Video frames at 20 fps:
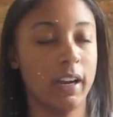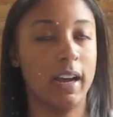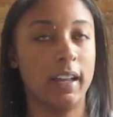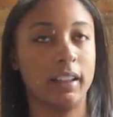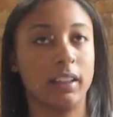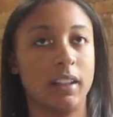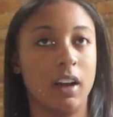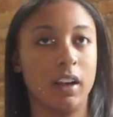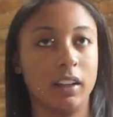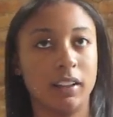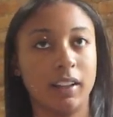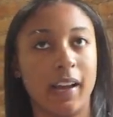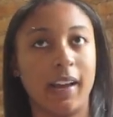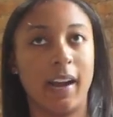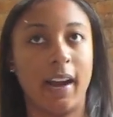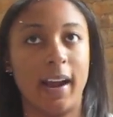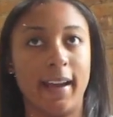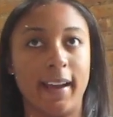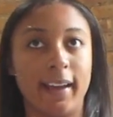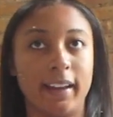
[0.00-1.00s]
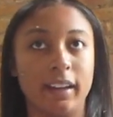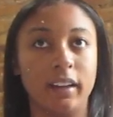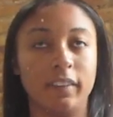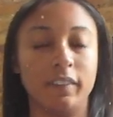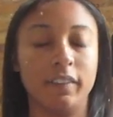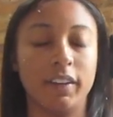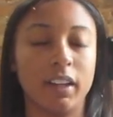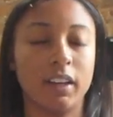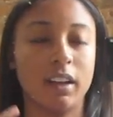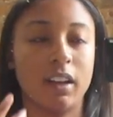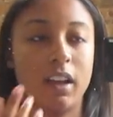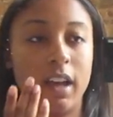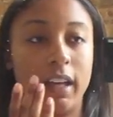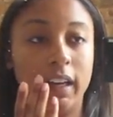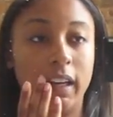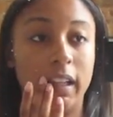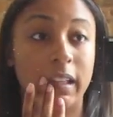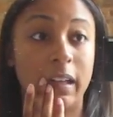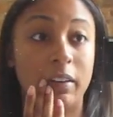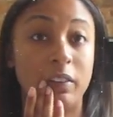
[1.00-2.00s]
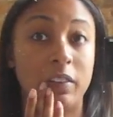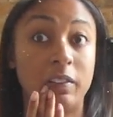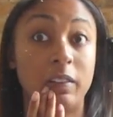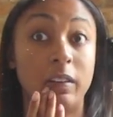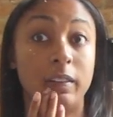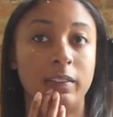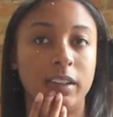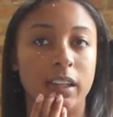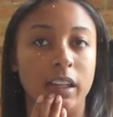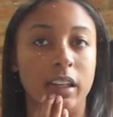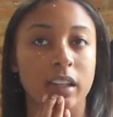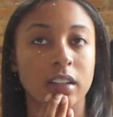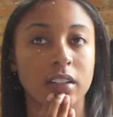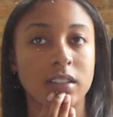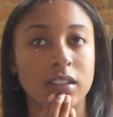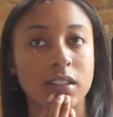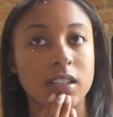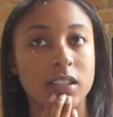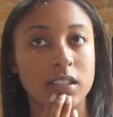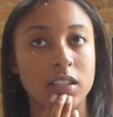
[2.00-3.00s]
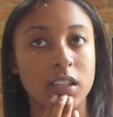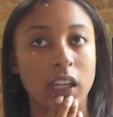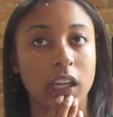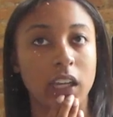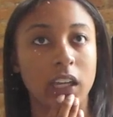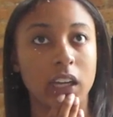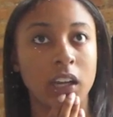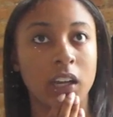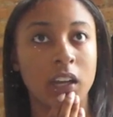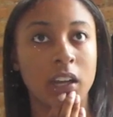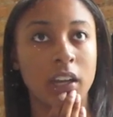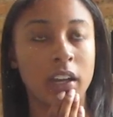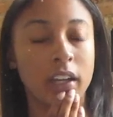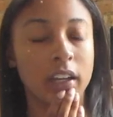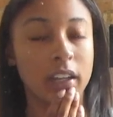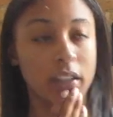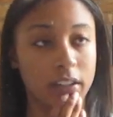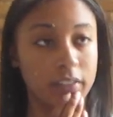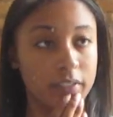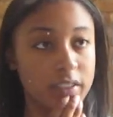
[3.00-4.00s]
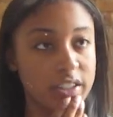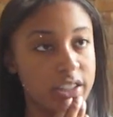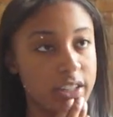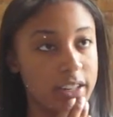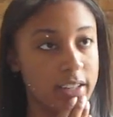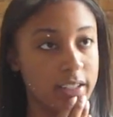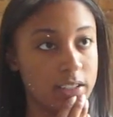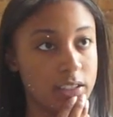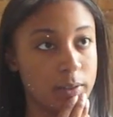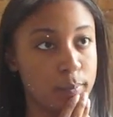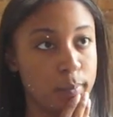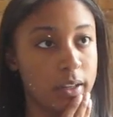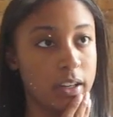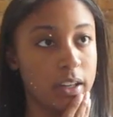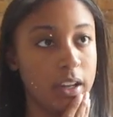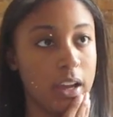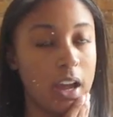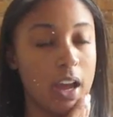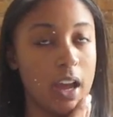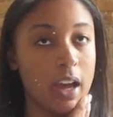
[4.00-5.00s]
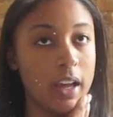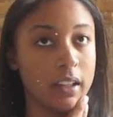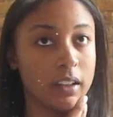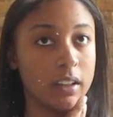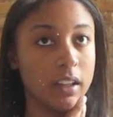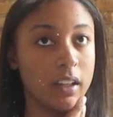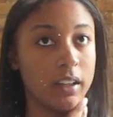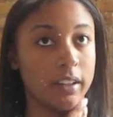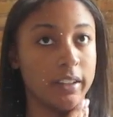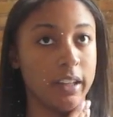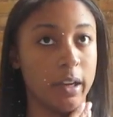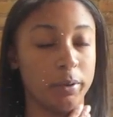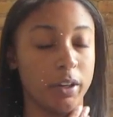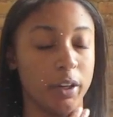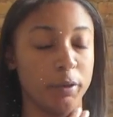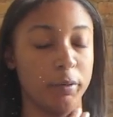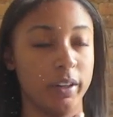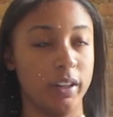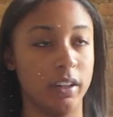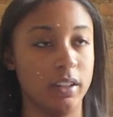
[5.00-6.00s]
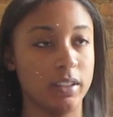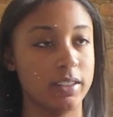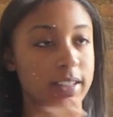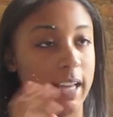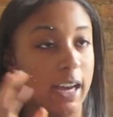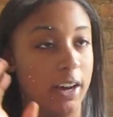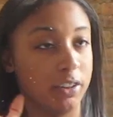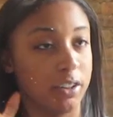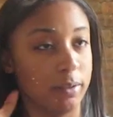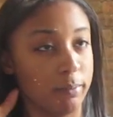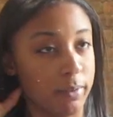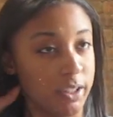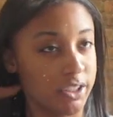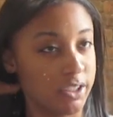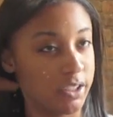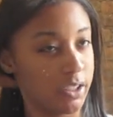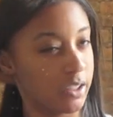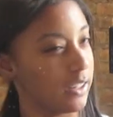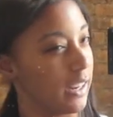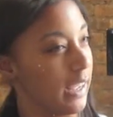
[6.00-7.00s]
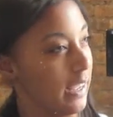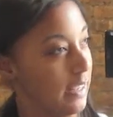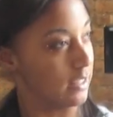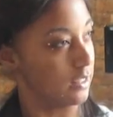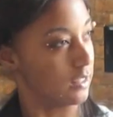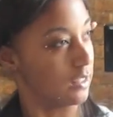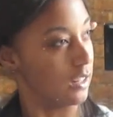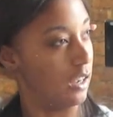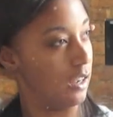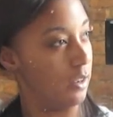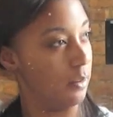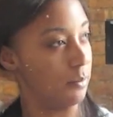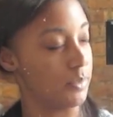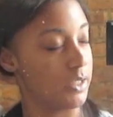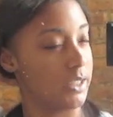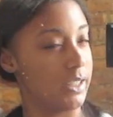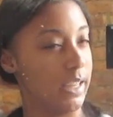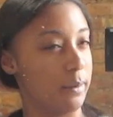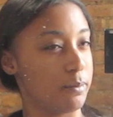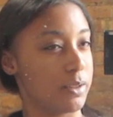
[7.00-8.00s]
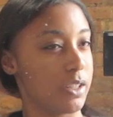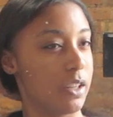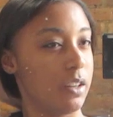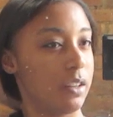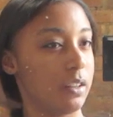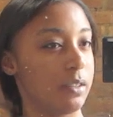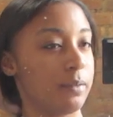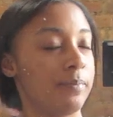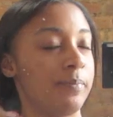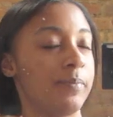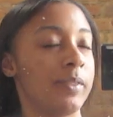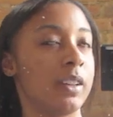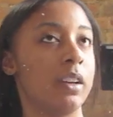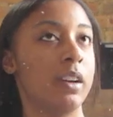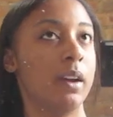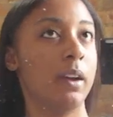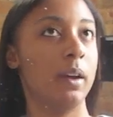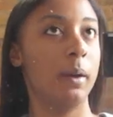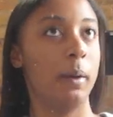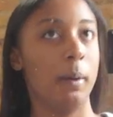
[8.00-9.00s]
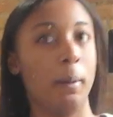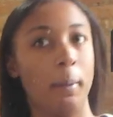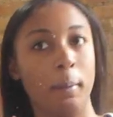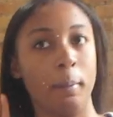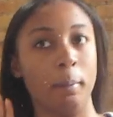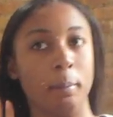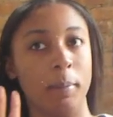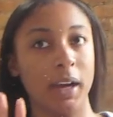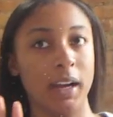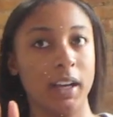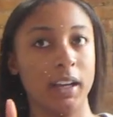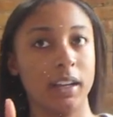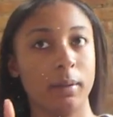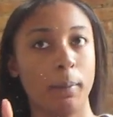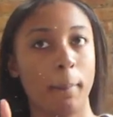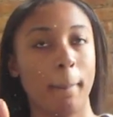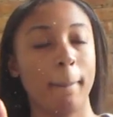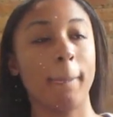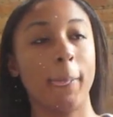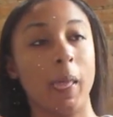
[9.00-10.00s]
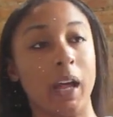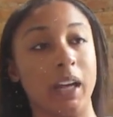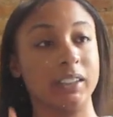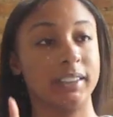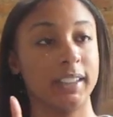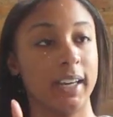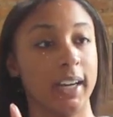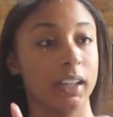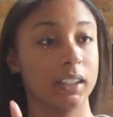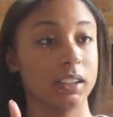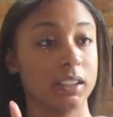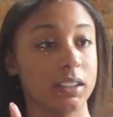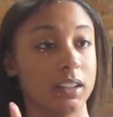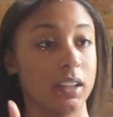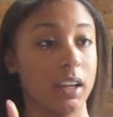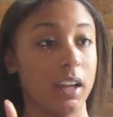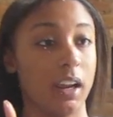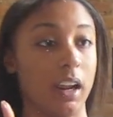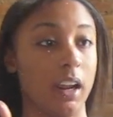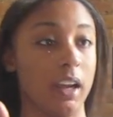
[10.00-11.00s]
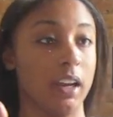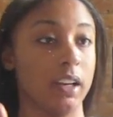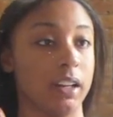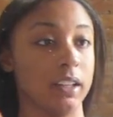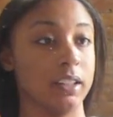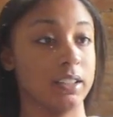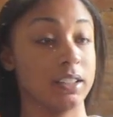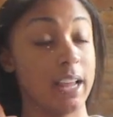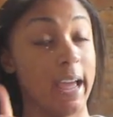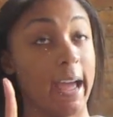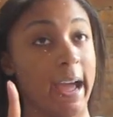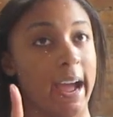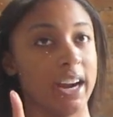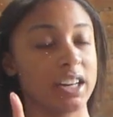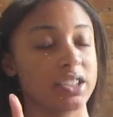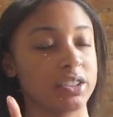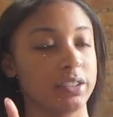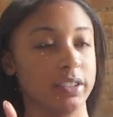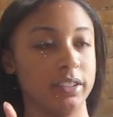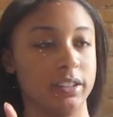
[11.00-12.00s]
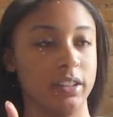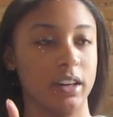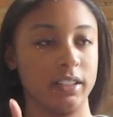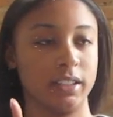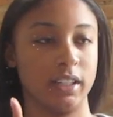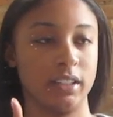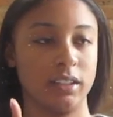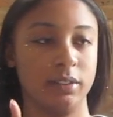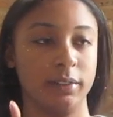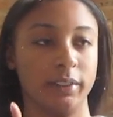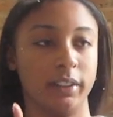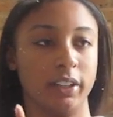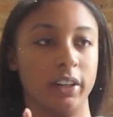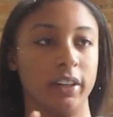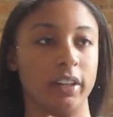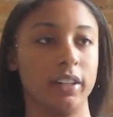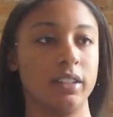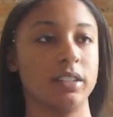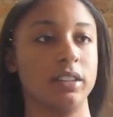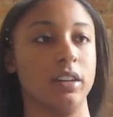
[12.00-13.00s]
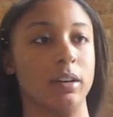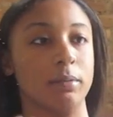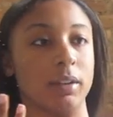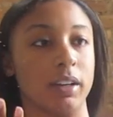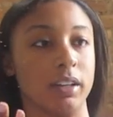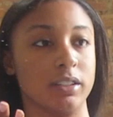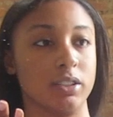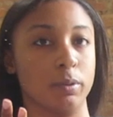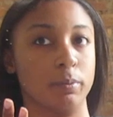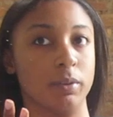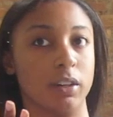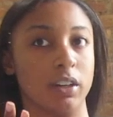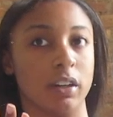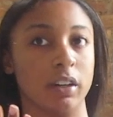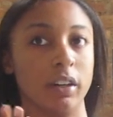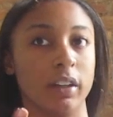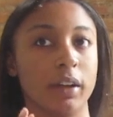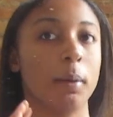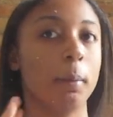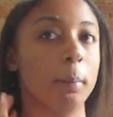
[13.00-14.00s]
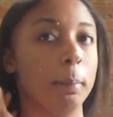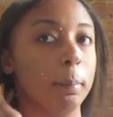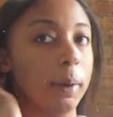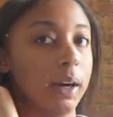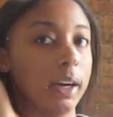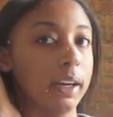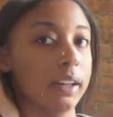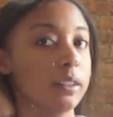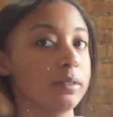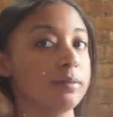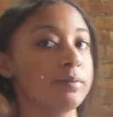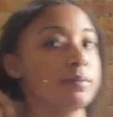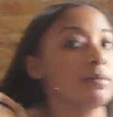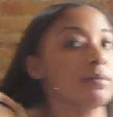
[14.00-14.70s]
I thought that I had an event at 11:15 to see Eva Chen speak at the WWD Style Dimension at um, Samsung, but I checked and it actually starts at 2.30 so I'm like super early but